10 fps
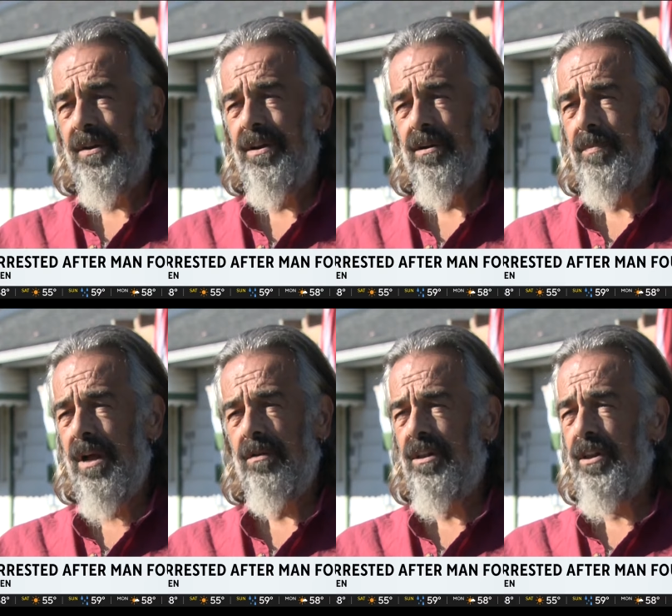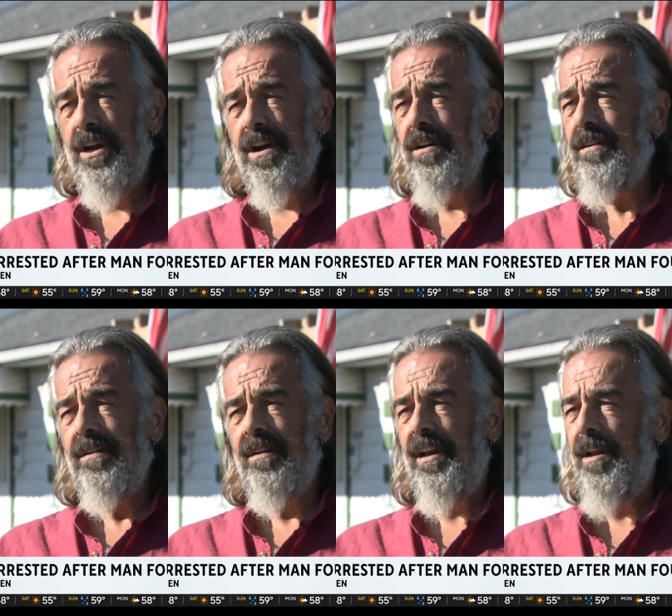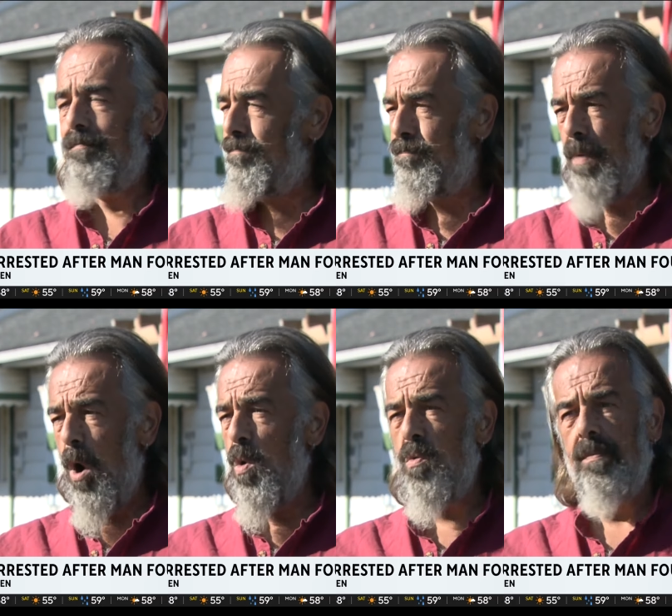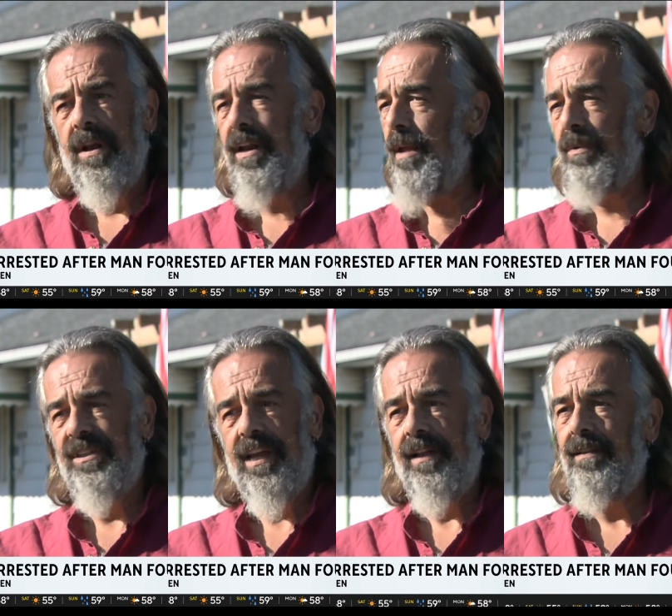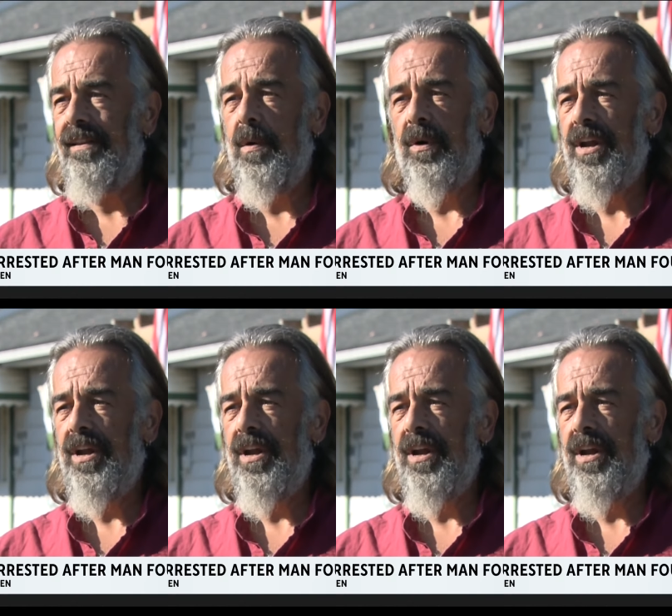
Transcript: hear him yell, "Cleared!" and then boom, and then that was it. They were